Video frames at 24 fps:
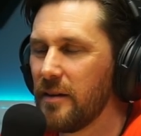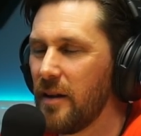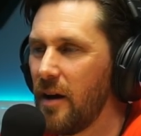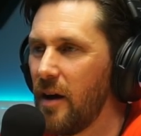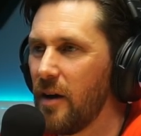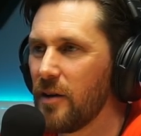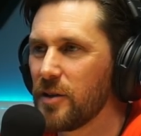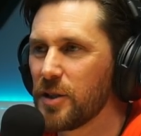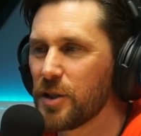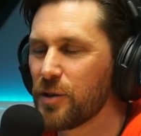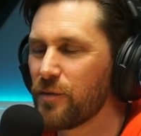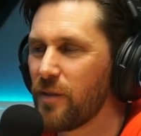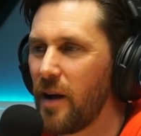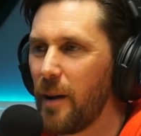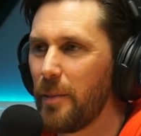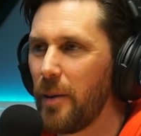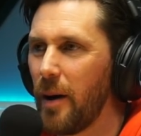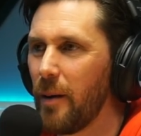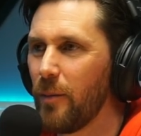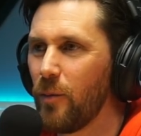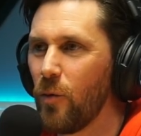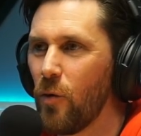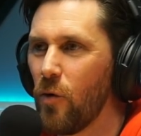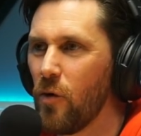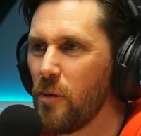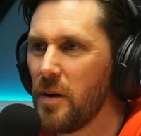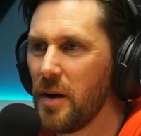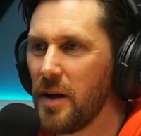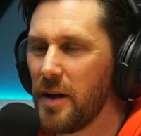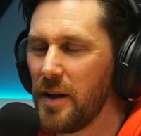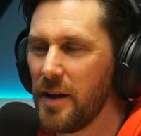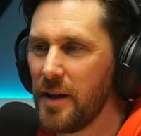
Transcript: No, just wrap up warm.